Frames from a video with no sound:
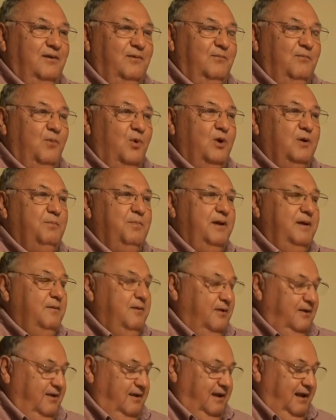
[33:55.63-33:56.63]
more
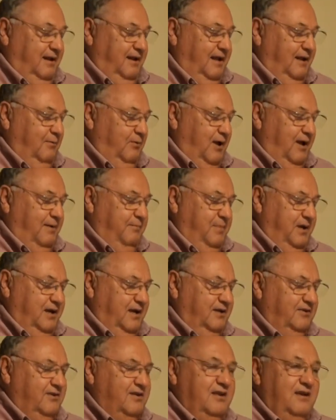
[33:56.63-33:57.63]
people, and then uh,
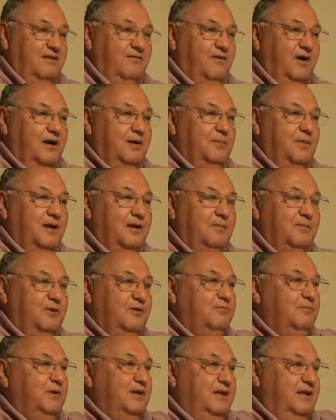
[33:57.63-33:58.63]
because of the environmental
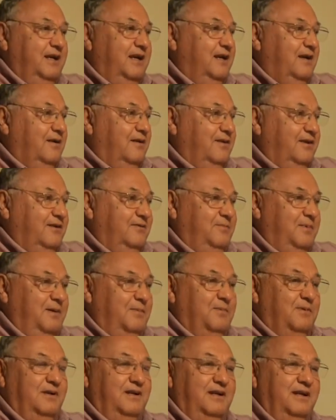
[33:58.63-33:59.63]
movement, and you get all these
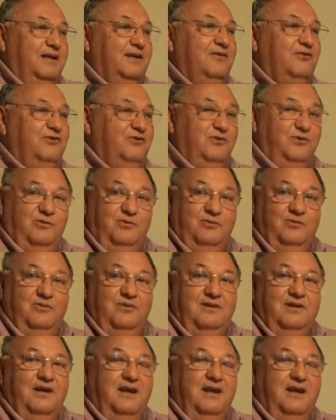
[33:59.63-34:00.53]
people and you get sued.